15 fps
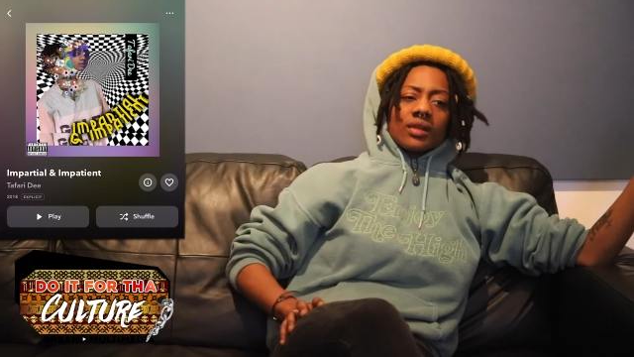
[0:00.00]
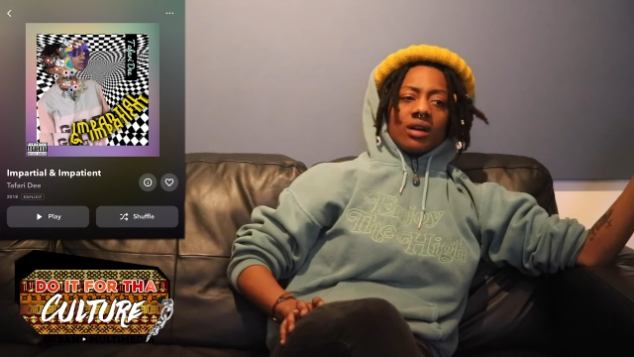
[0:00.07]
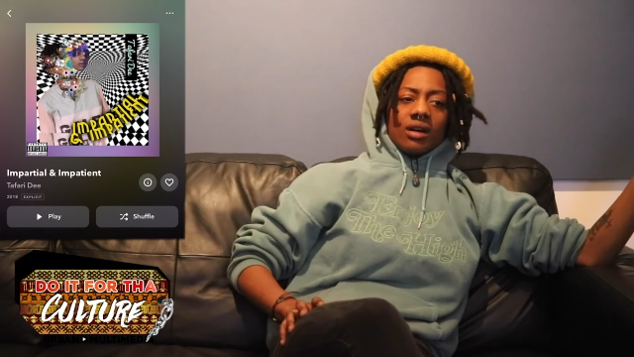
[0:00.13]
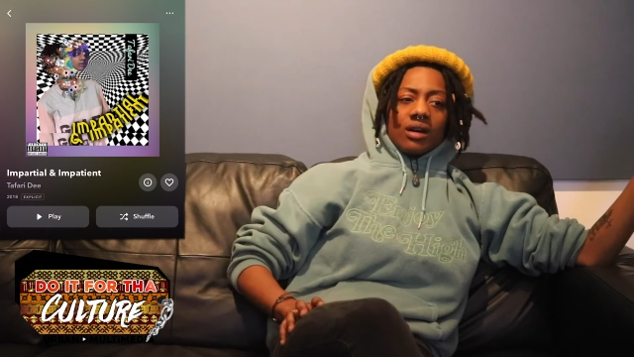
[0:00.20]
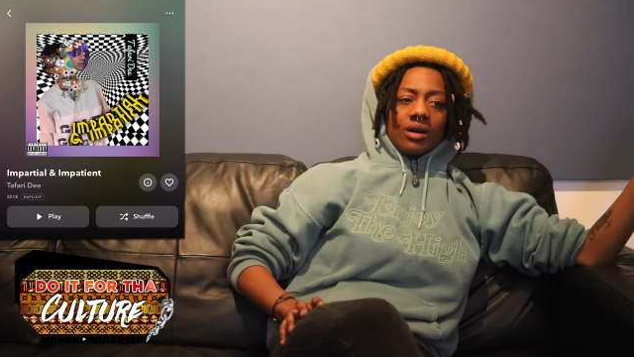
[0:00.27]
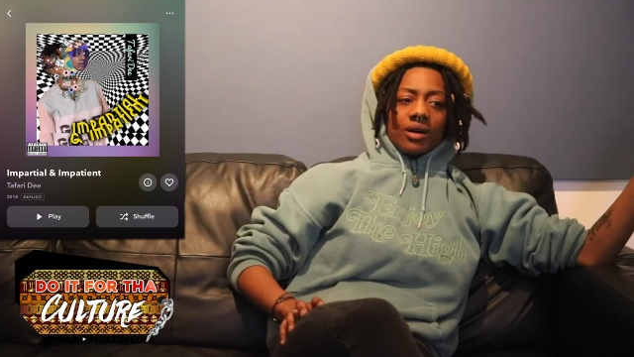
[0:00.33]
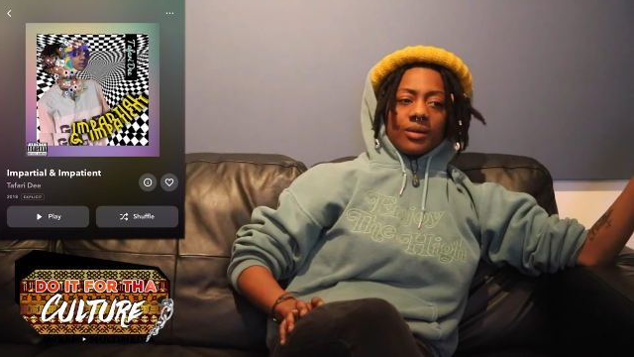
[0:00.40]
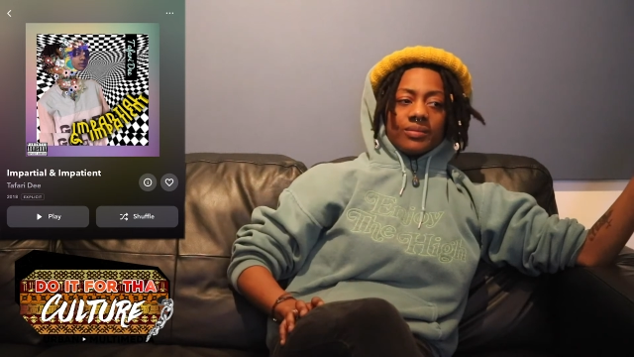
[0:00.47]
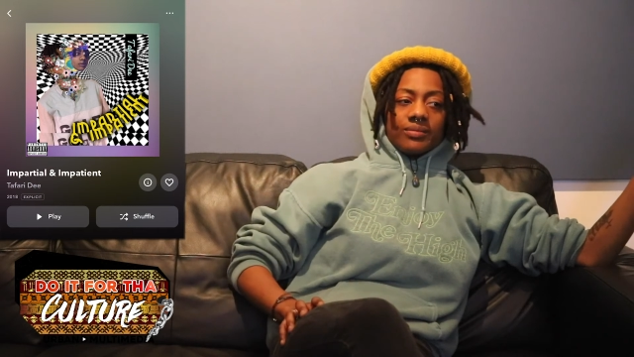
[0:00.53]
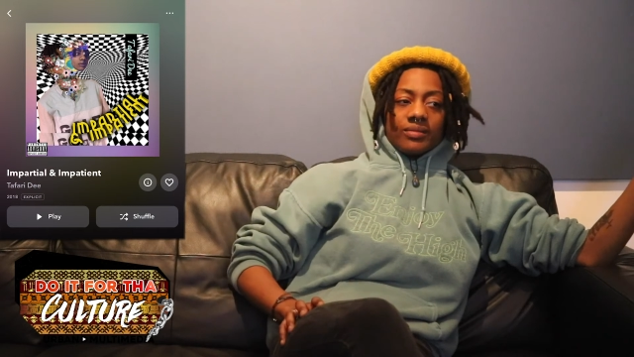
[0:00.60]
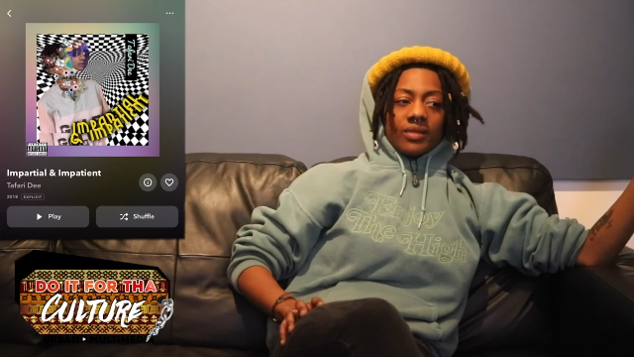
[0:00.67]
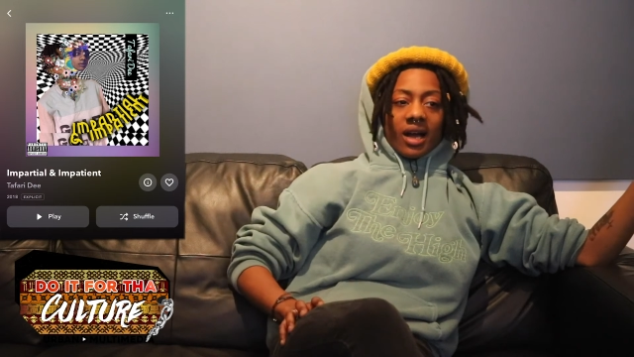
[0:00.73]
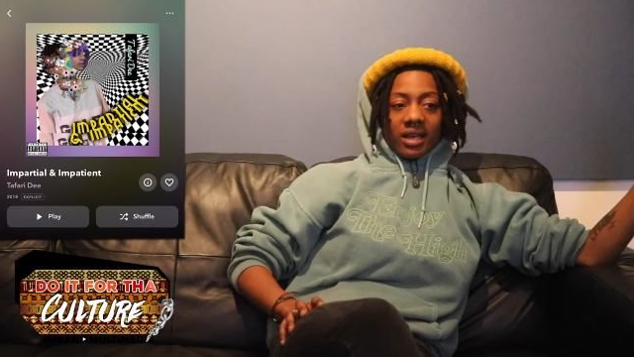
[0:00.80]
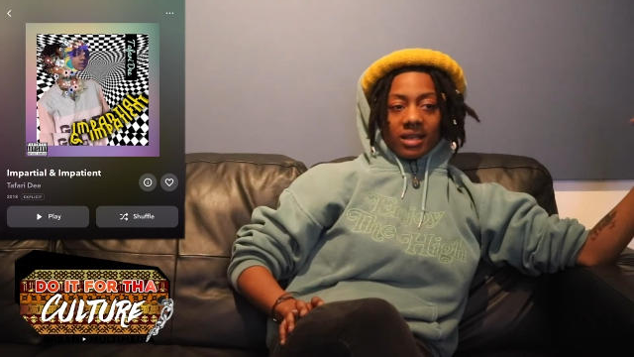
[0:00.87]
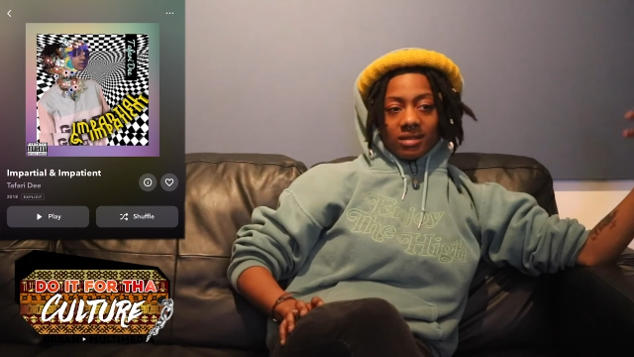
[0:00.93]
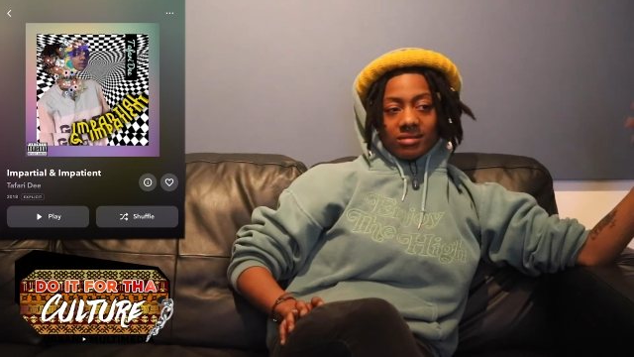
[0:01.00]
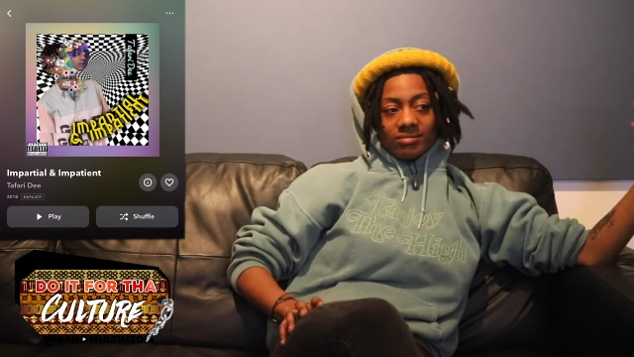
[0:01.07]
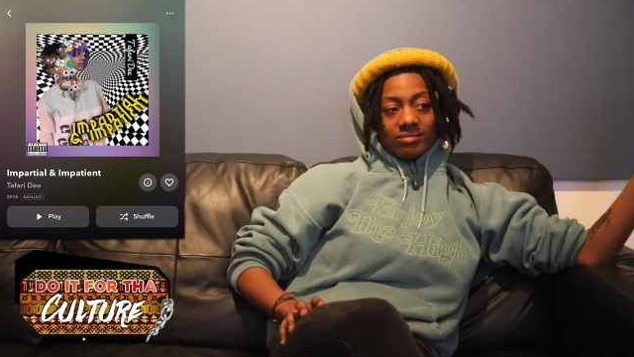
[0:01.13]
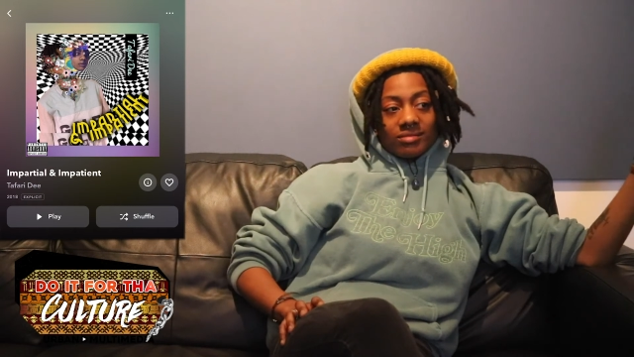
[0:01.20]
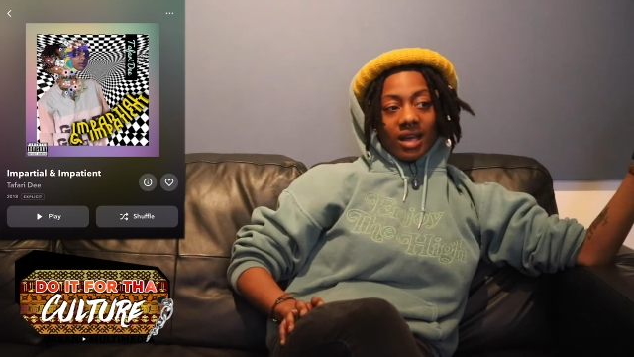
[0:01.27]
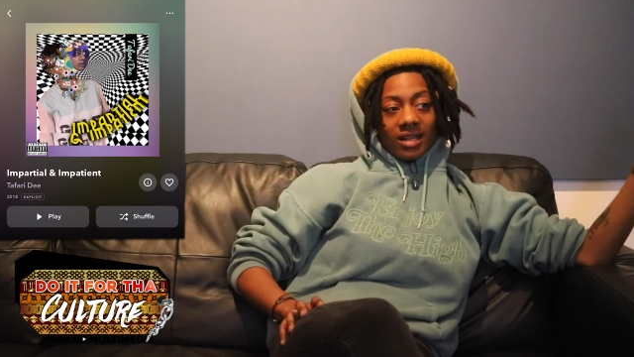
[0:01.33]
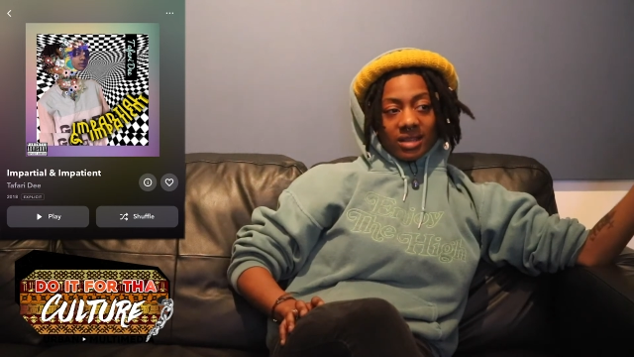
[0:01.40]

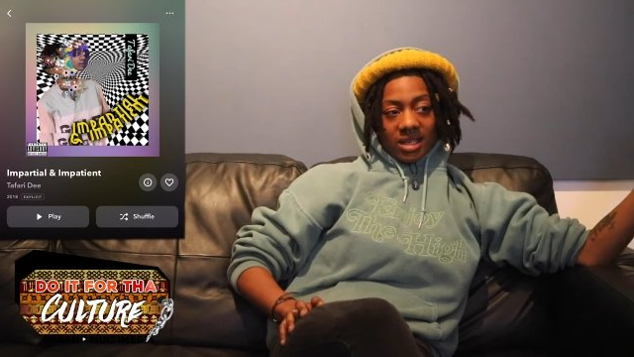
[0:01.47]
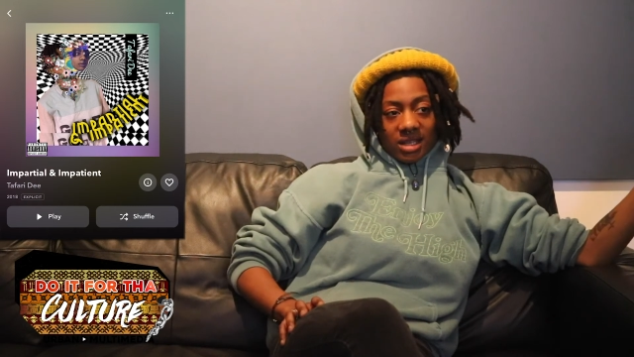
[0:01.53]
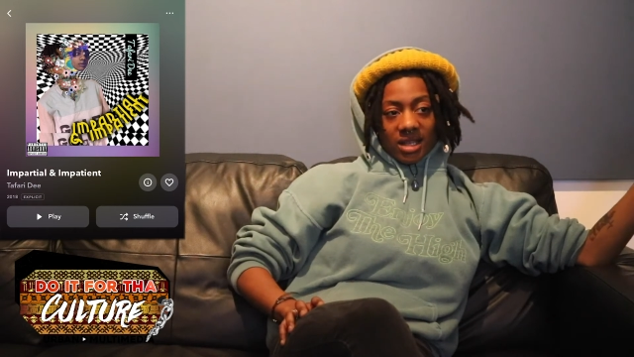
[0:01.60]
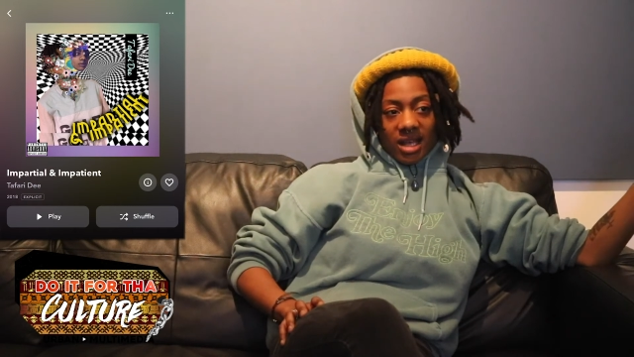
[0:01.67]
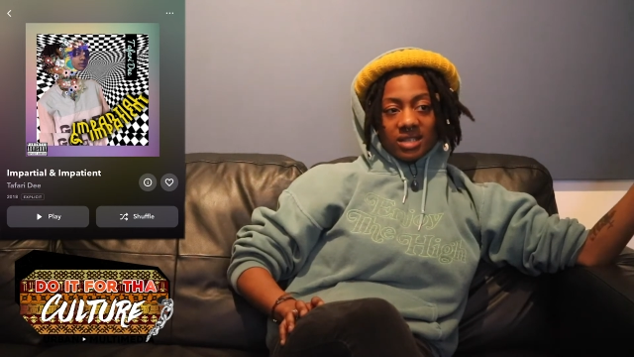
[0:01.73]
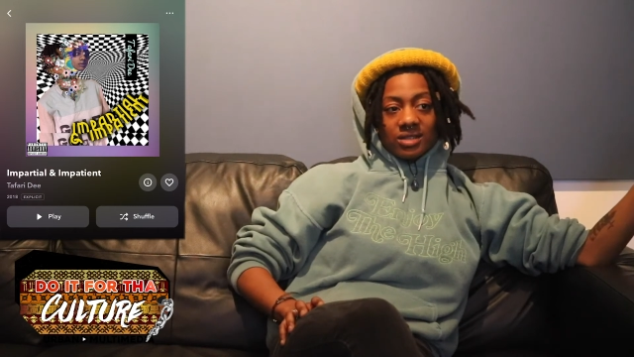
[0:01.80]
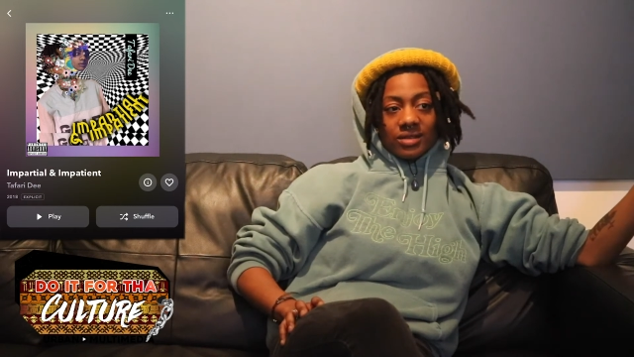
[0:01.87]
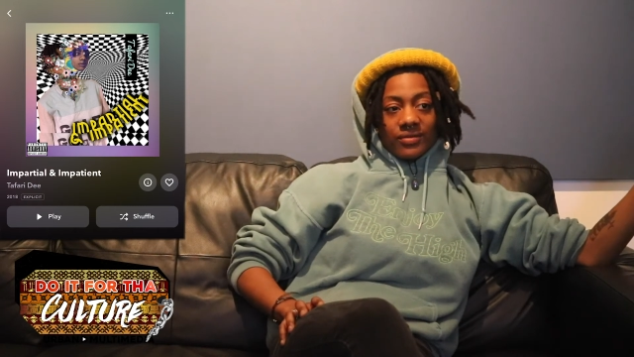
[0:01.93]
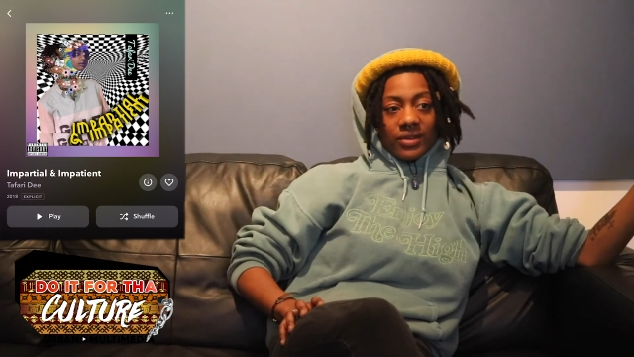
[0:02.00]
I think that's a